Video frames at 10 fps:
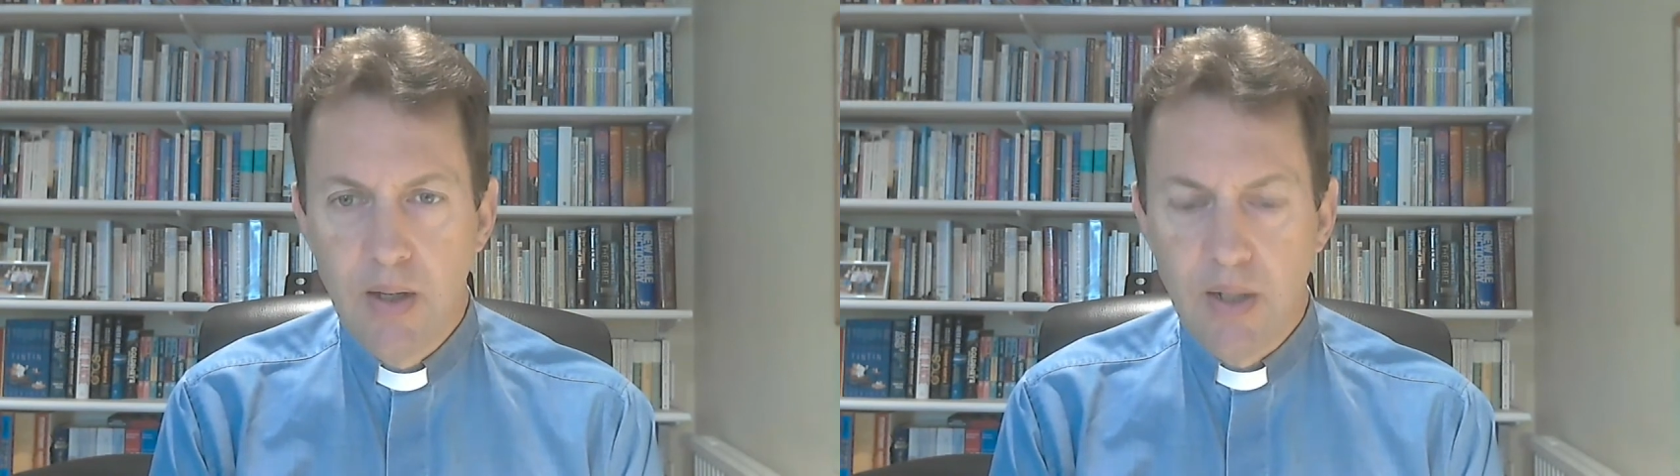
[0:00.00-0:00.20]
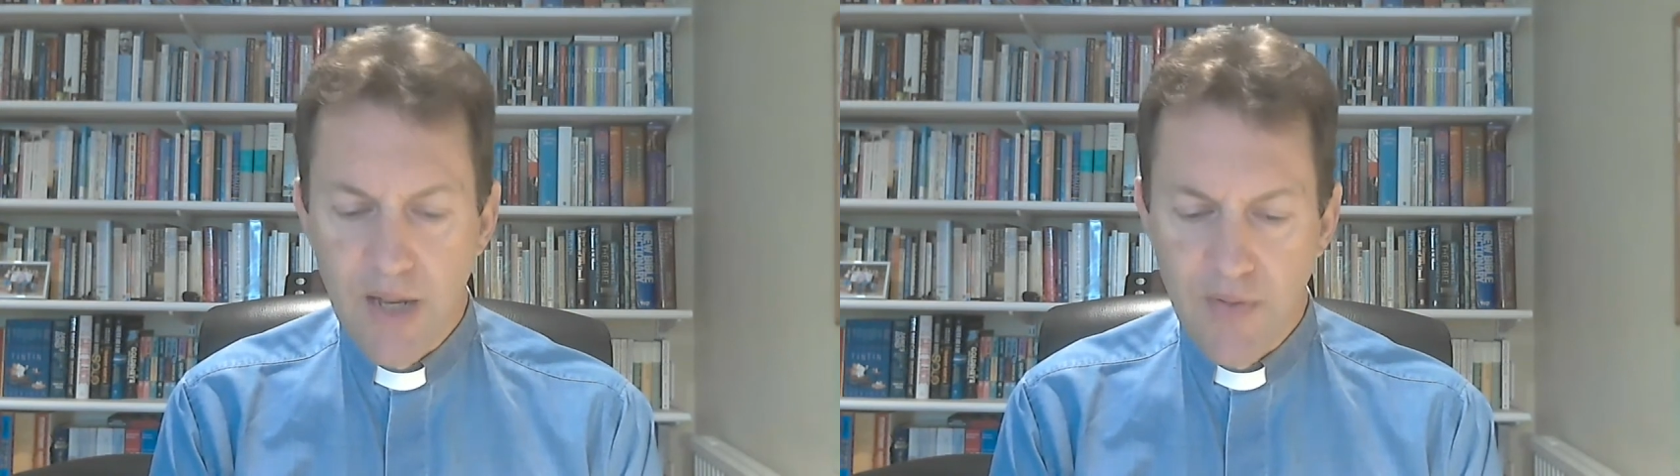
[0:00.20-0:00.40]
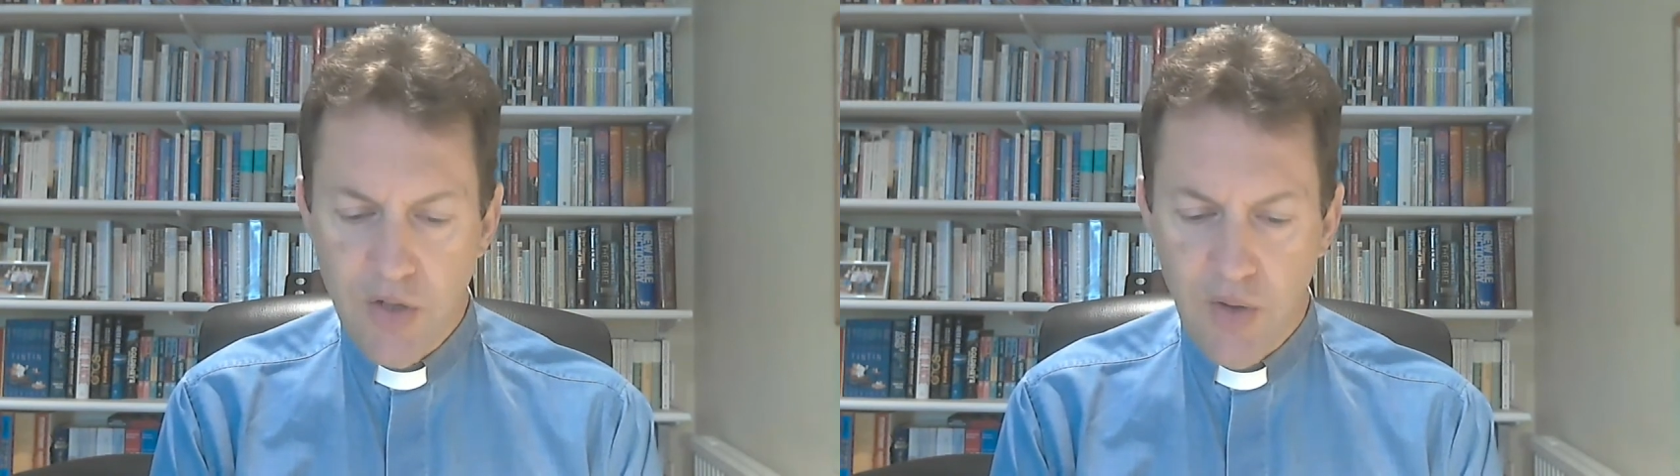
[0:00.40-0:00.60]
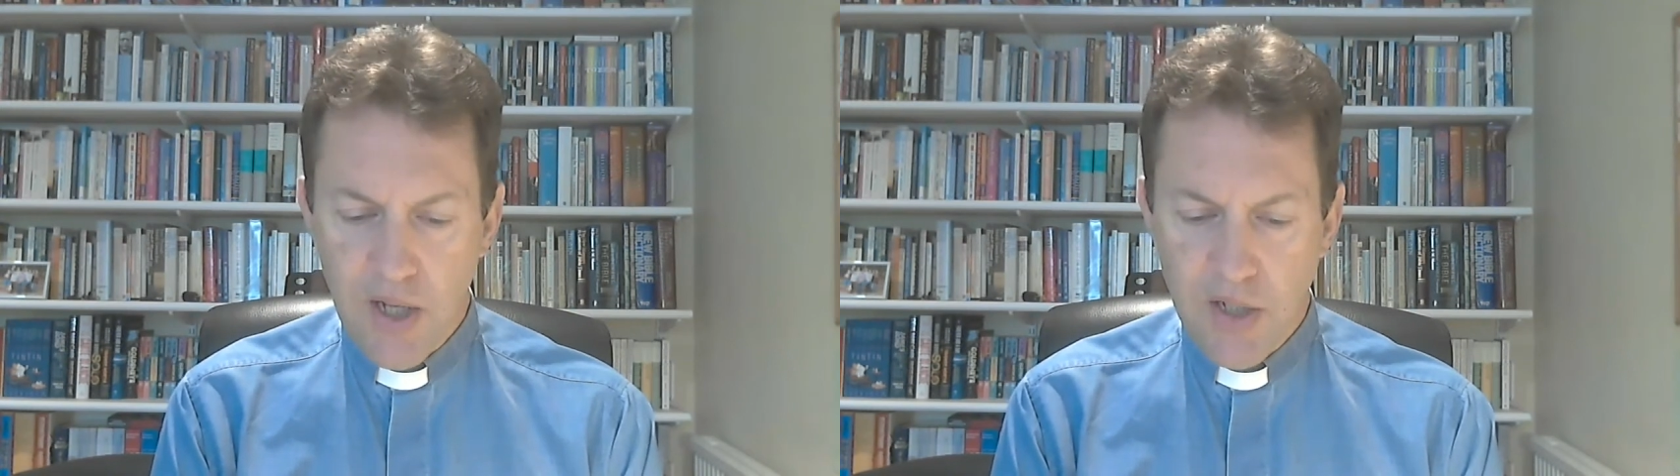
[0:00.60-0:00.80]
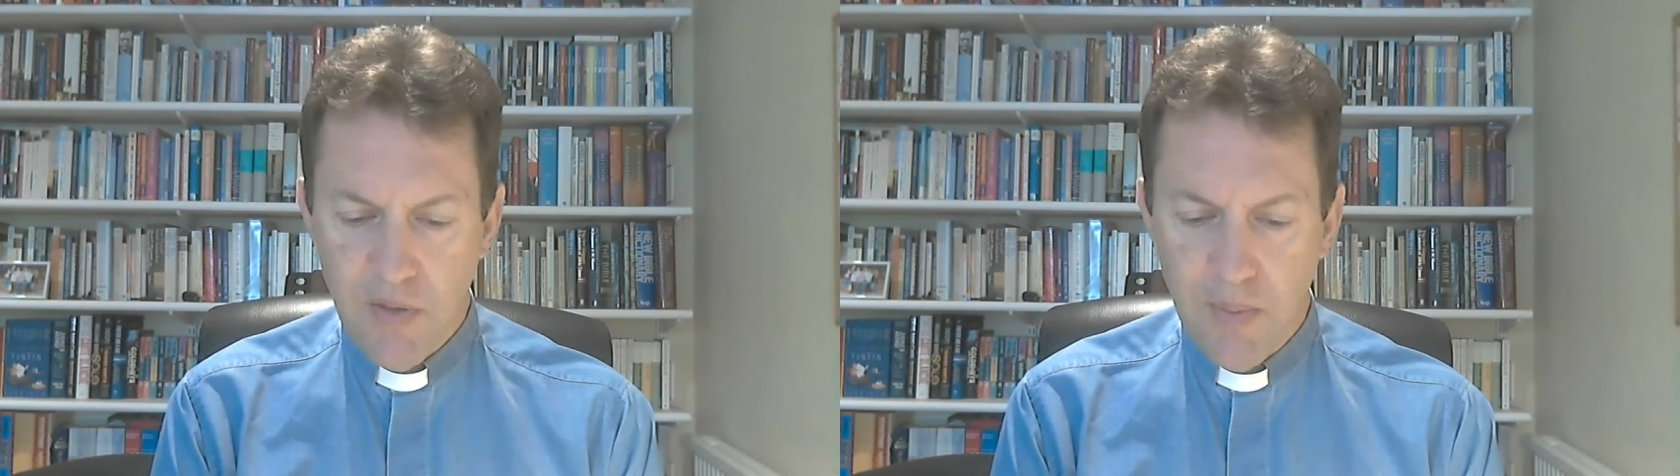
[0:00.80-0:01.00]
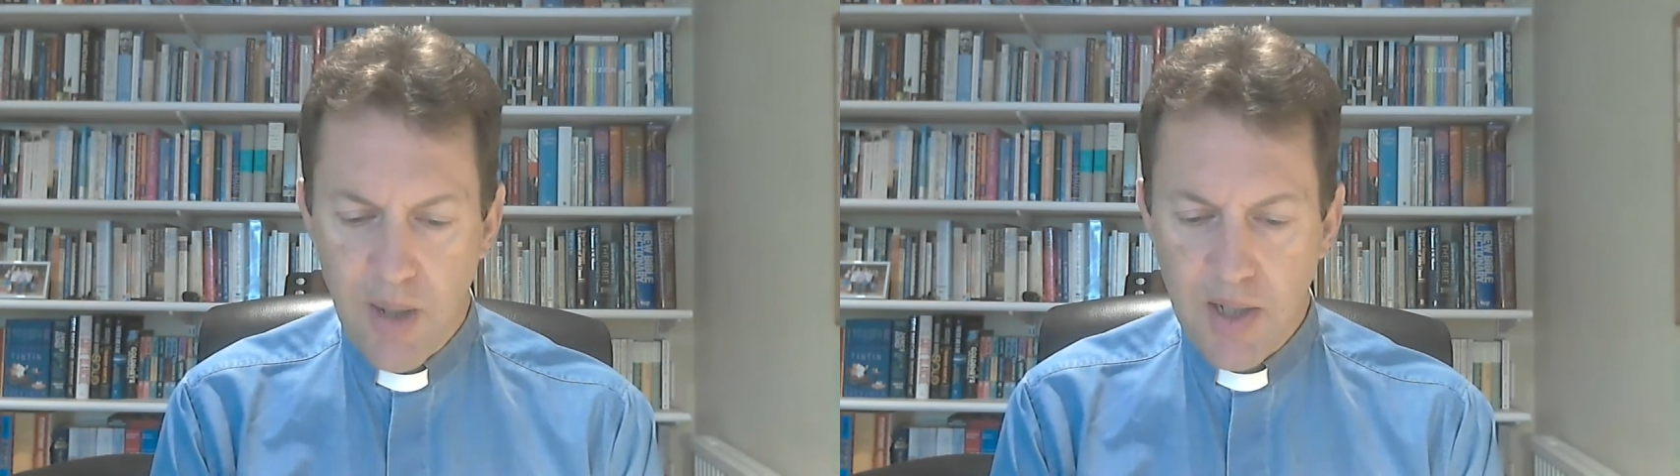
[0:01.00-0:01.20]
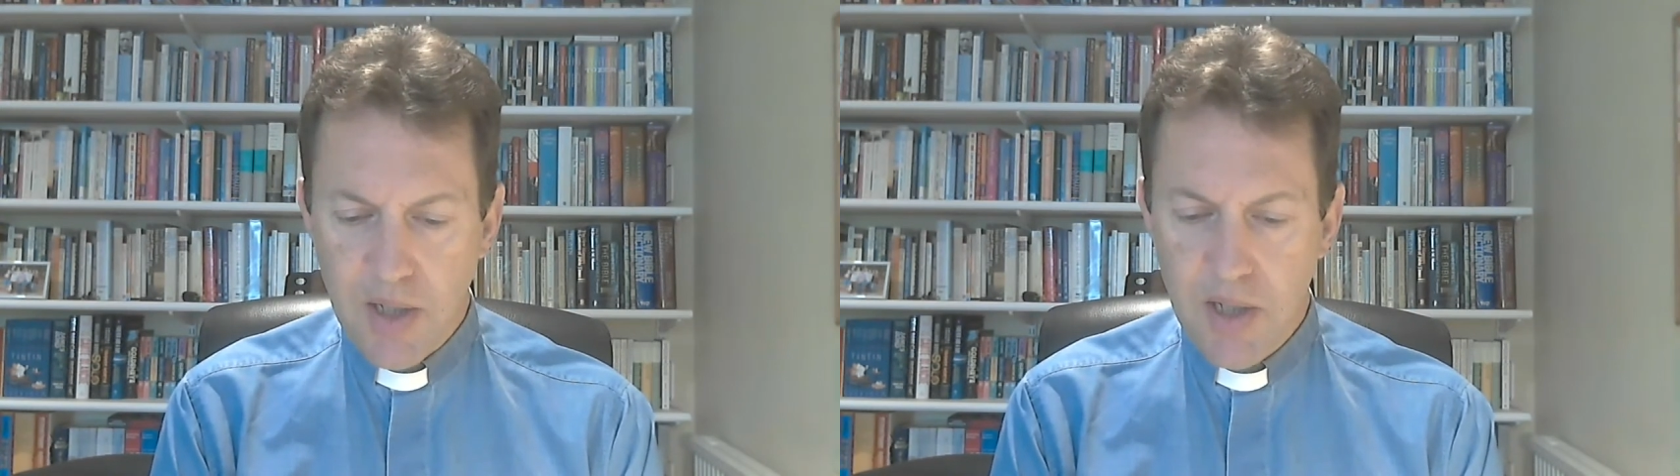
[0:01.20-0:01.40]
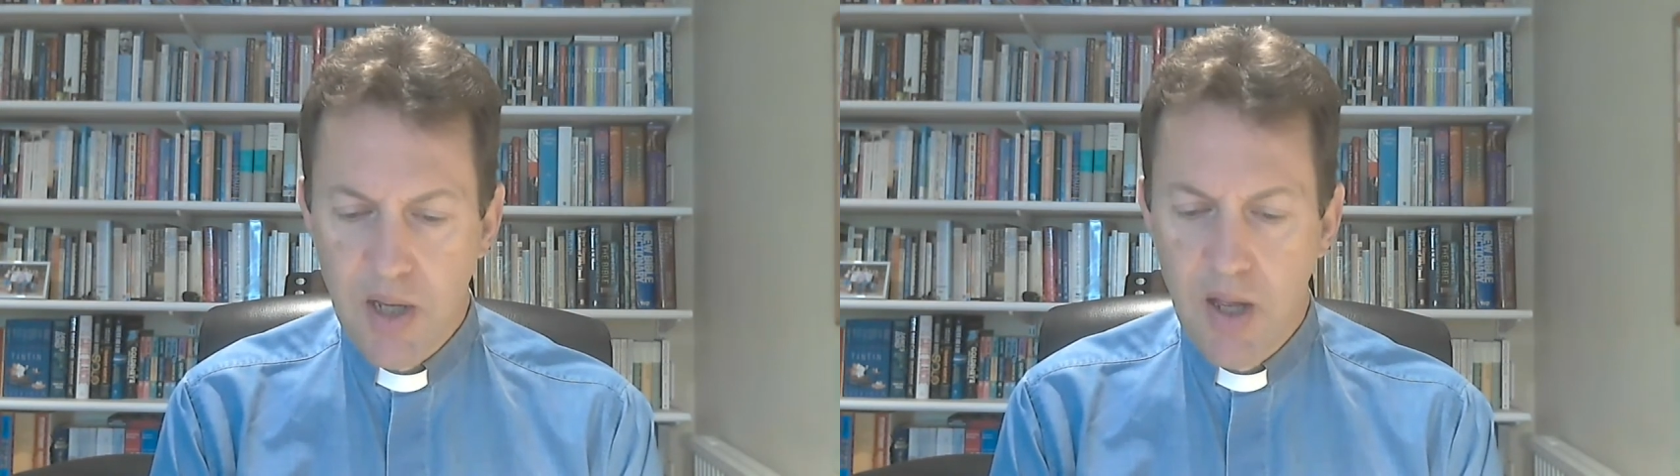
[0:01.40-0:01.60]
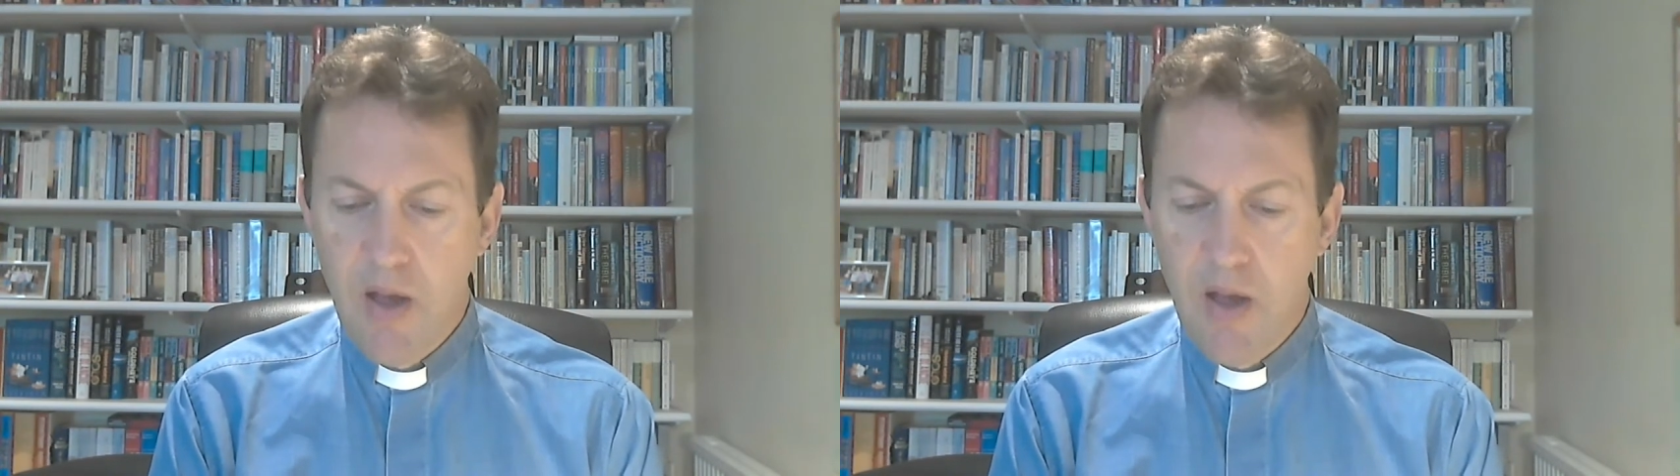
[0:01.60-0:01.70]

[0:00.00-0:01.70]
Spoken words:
David tries to remind us